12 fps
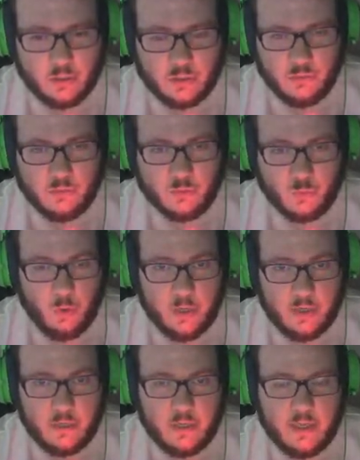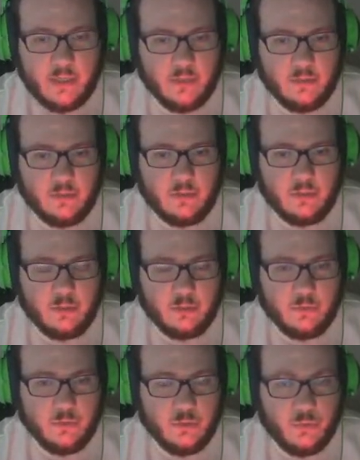souls 1 and dark
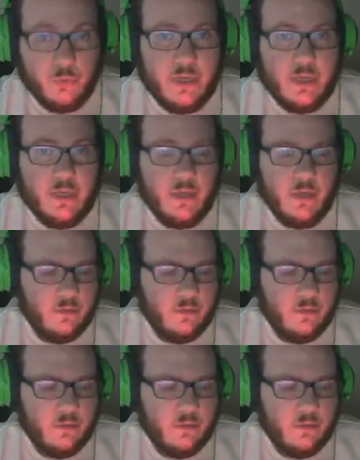souls 3